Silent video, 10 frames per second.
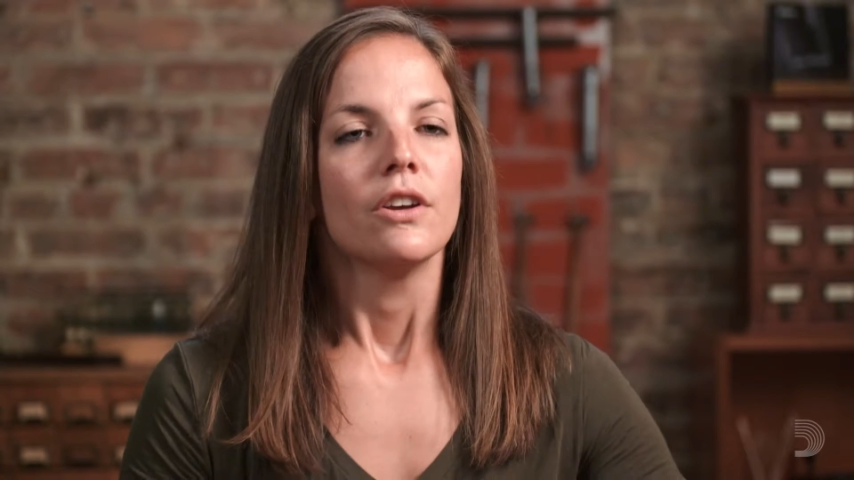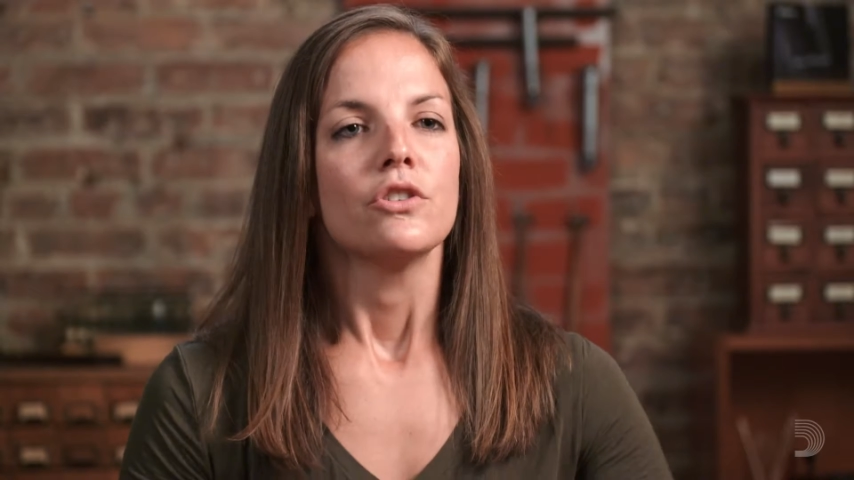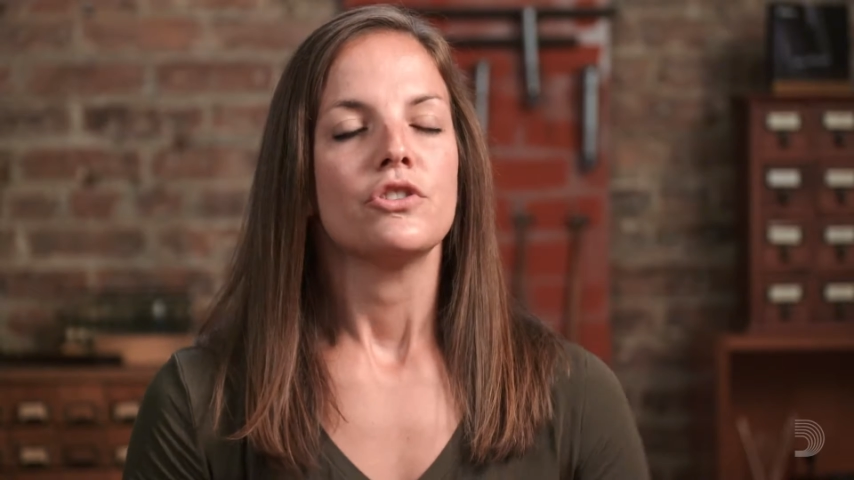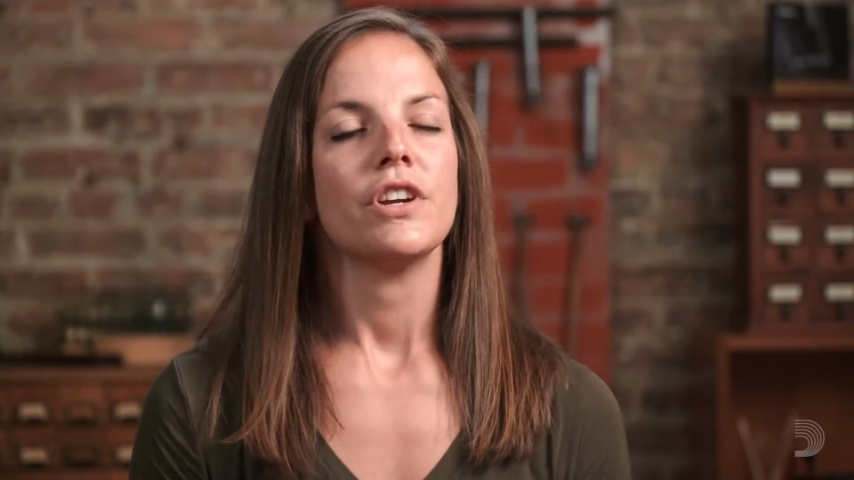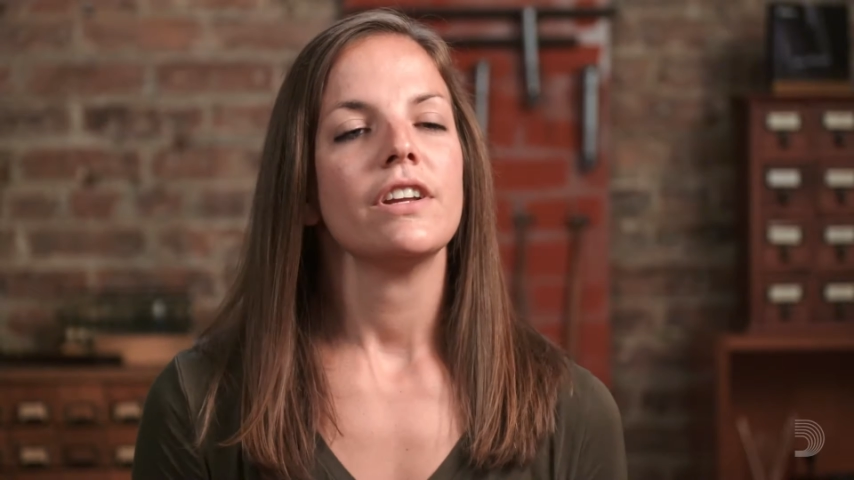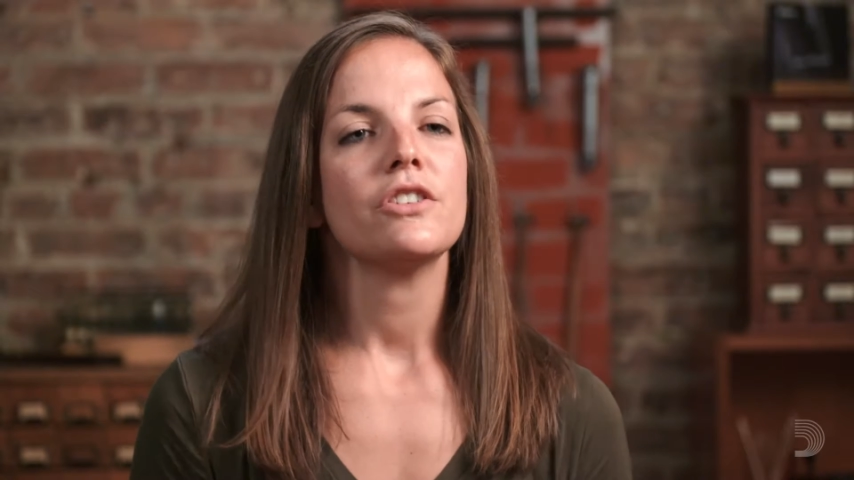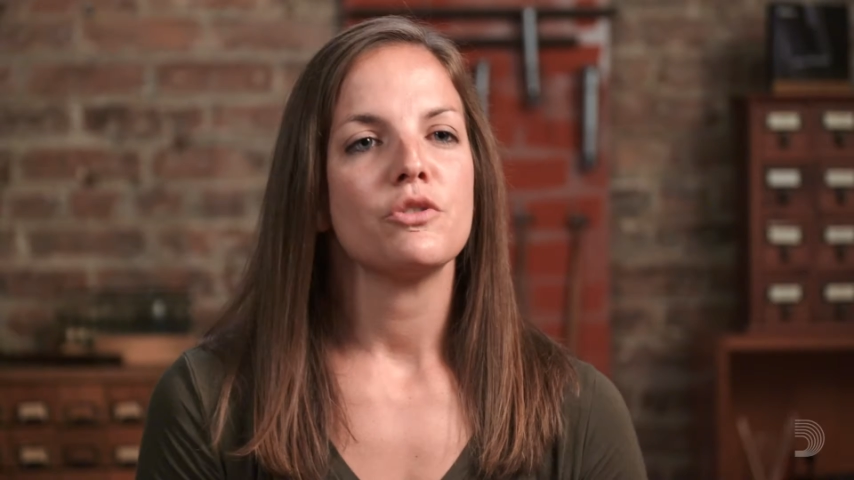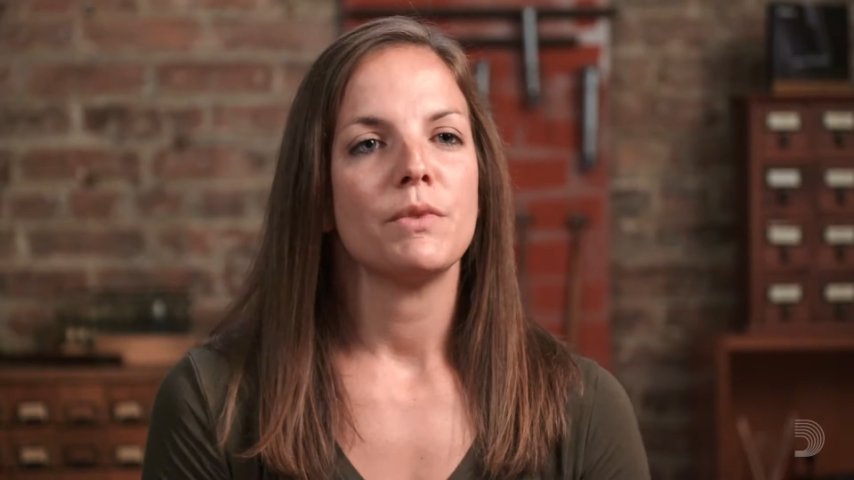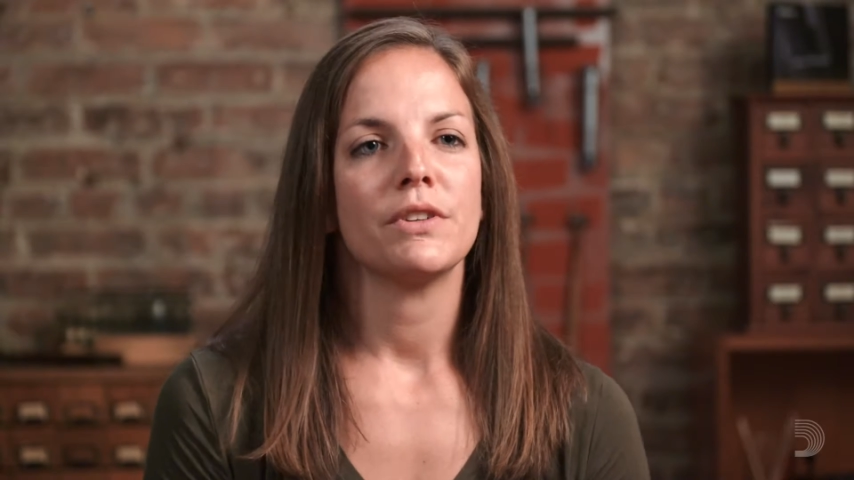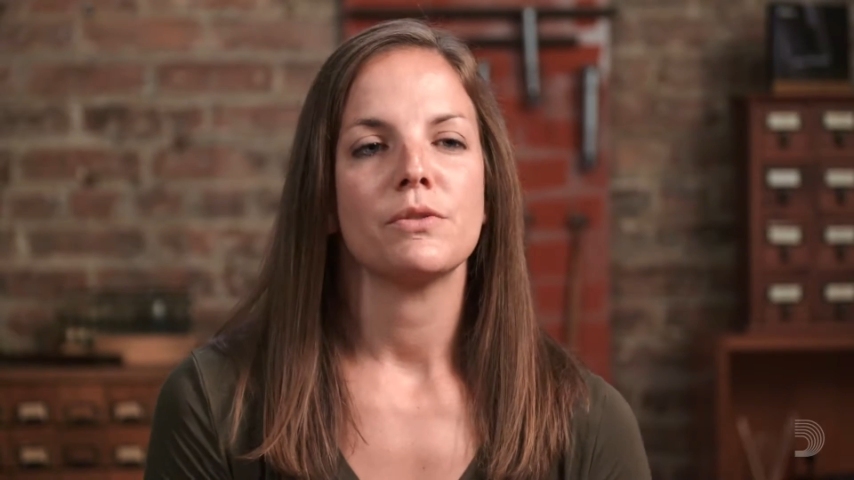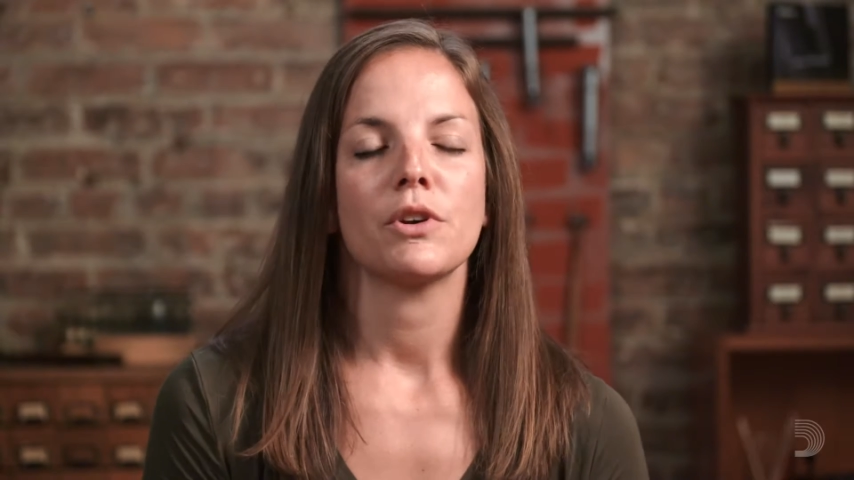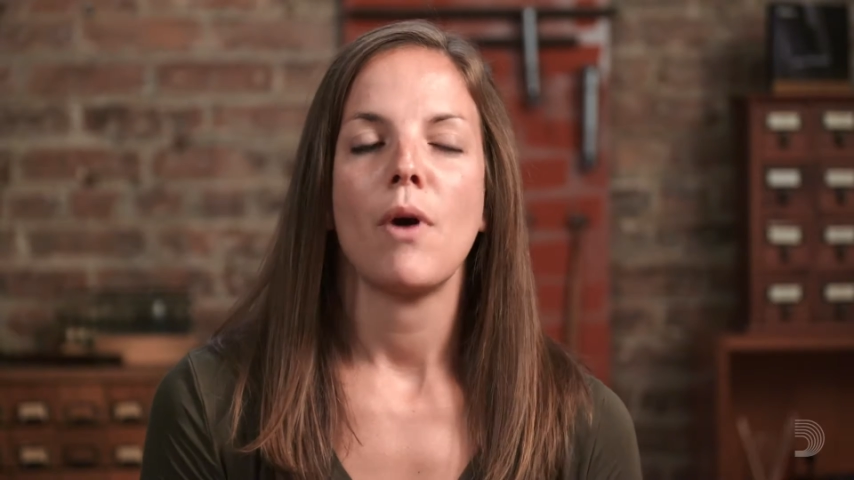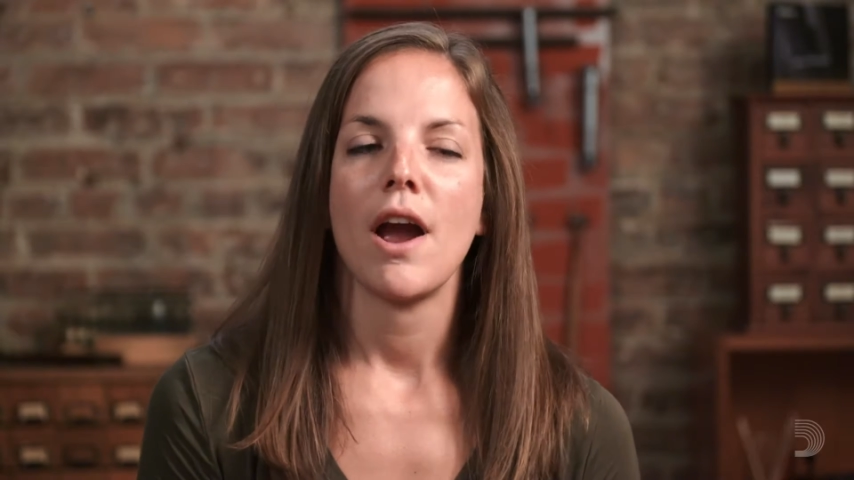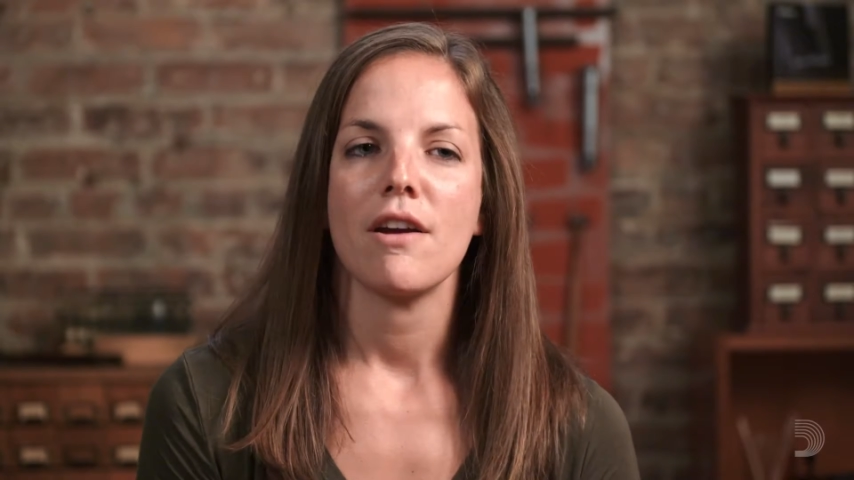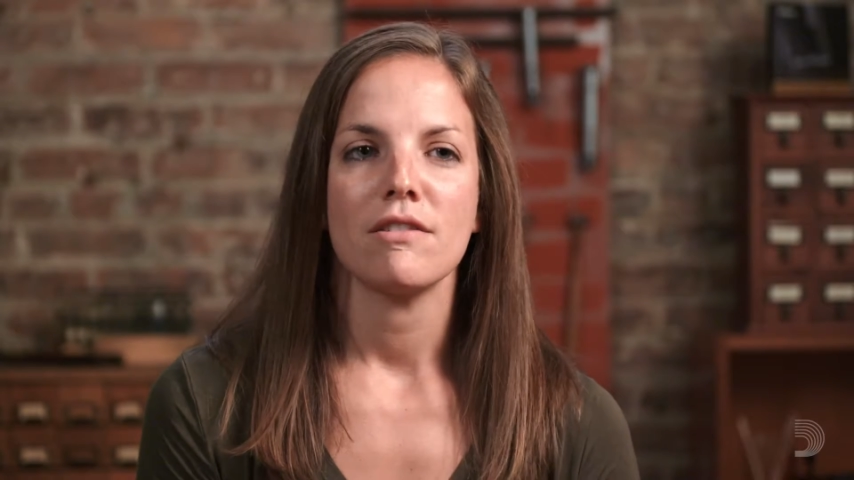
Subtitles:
String instruments require